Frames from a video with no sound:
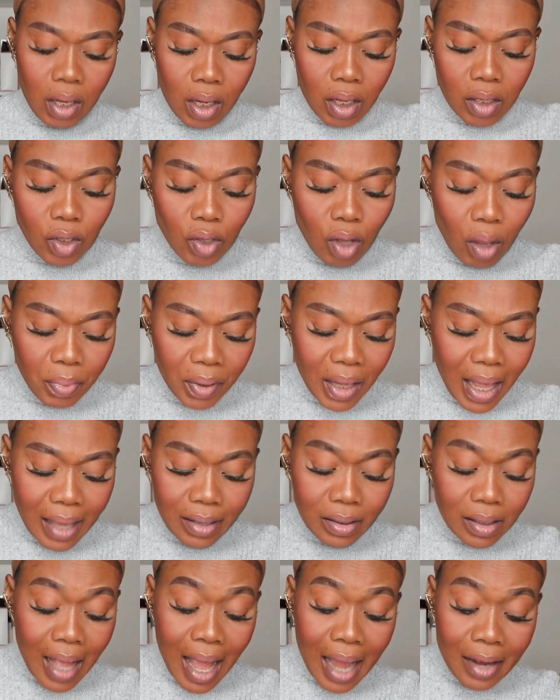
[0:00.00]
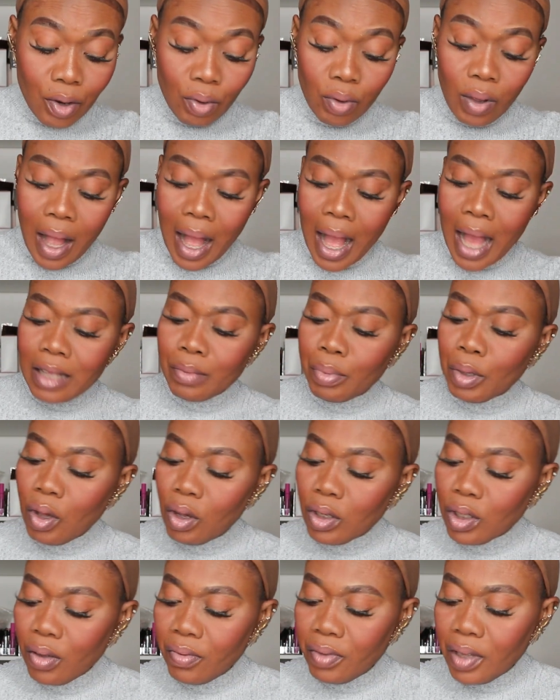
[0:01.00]
Sometimes I don't add
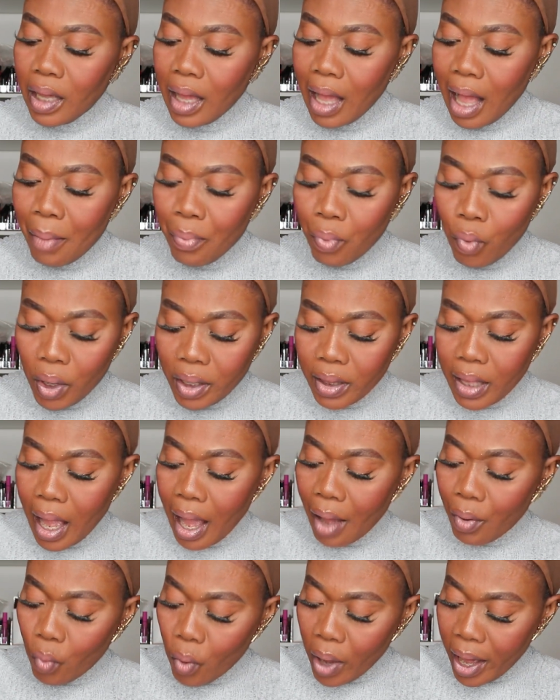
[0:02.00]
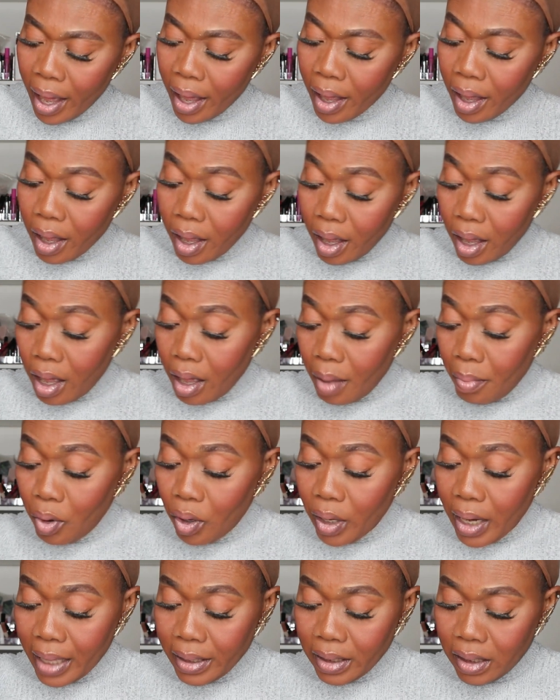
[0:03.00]
because of the cap wig that I wear, but
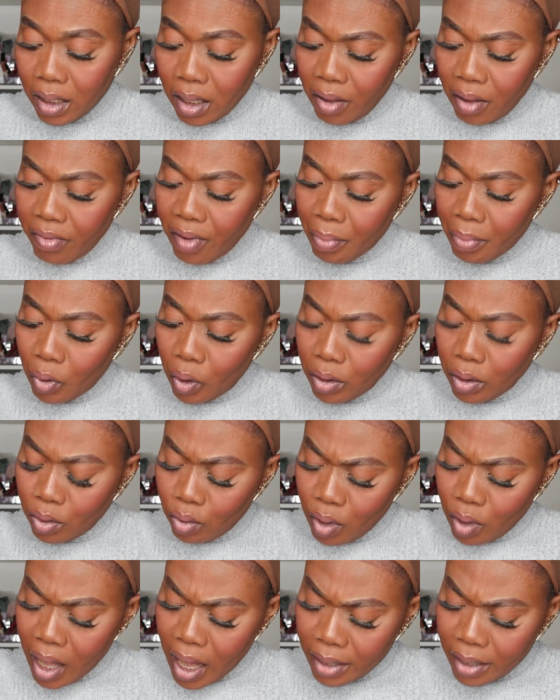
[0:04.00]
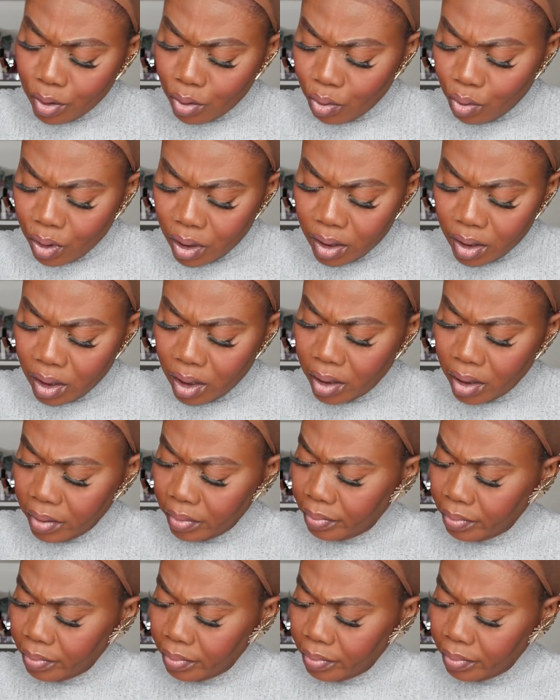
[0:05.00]
let's see if I'm going to add to it.